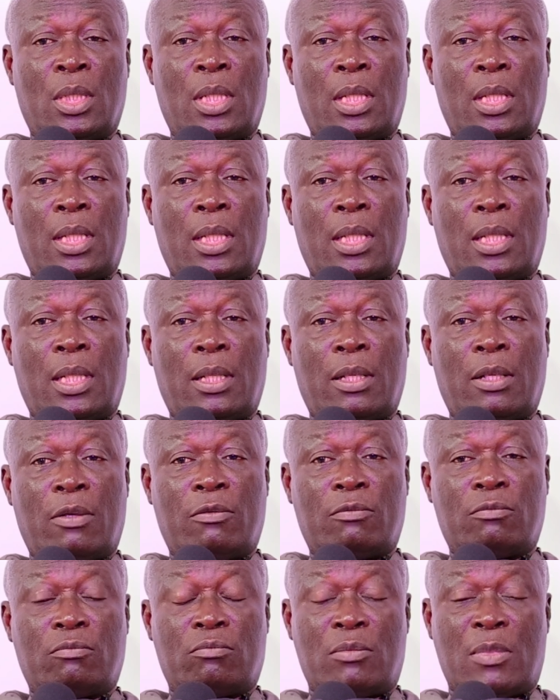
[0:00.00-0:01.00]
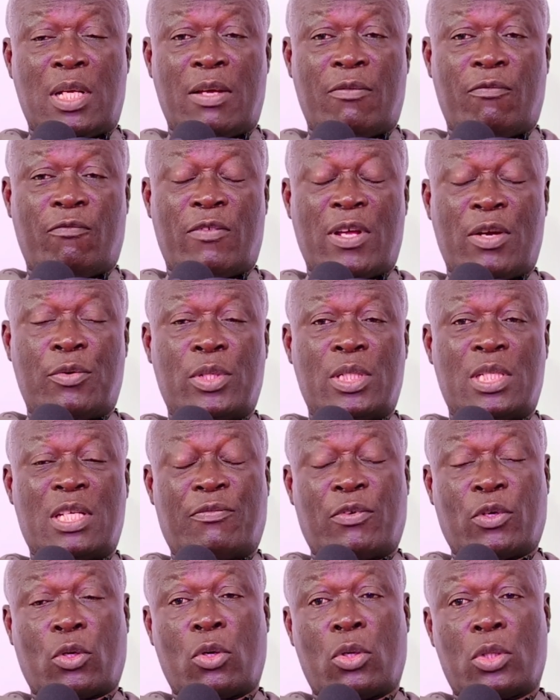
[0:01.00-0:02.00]
and very
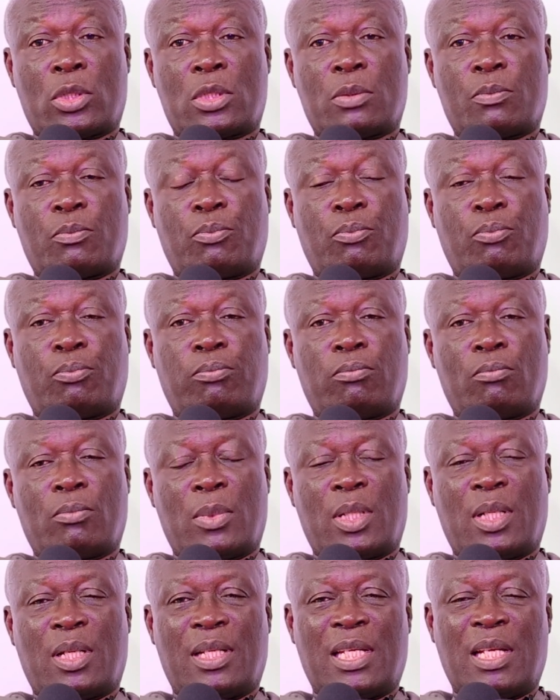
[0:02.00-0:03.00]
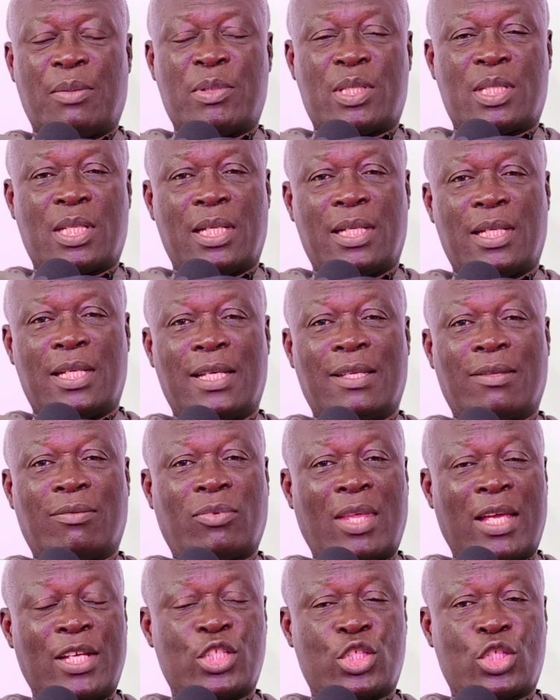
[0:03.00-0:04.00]
difficult, let me say,
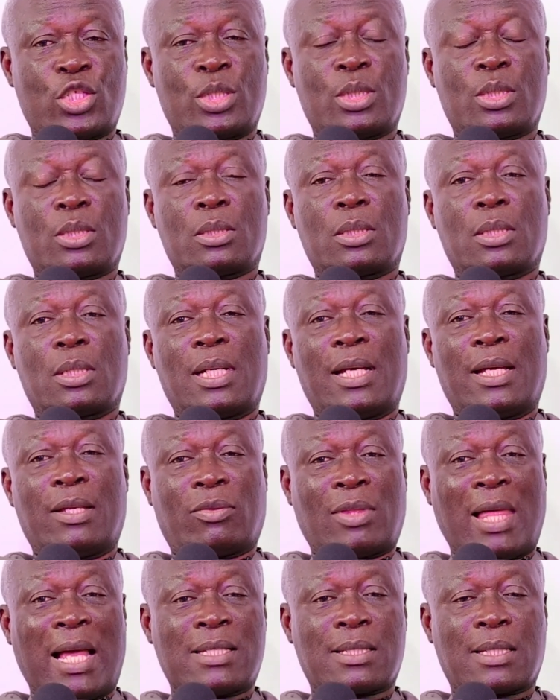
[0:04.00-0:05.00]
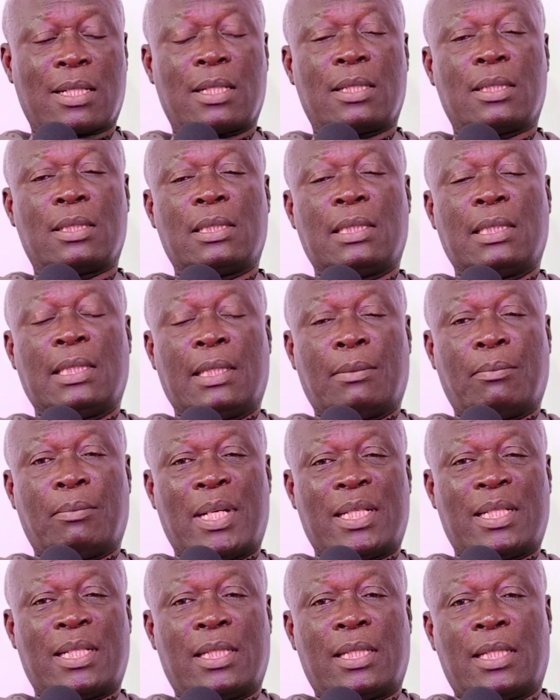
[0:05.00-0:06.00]
intention and task.
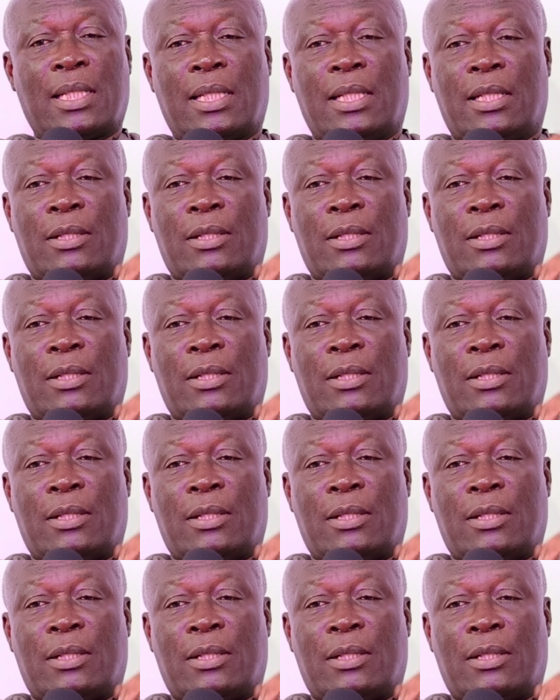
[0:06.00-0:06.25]
But then